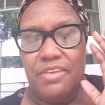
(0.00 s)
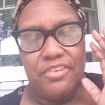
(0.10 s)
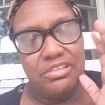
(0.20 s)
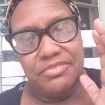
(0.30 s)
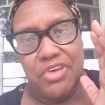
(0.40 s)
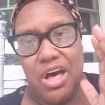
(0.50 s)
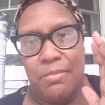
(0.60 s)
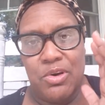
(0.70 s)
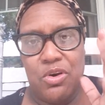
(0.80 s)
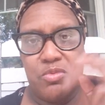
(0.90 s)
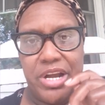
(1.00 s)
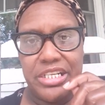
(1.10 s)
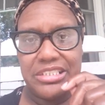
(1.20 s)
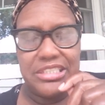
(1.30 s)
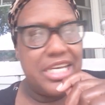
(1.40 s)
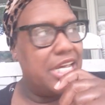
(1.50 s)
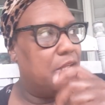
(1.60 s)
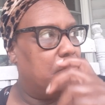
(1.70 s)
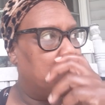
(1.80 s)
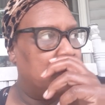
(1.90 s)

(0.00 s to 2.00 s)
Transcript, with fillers: First of all, I'm going to go record saying,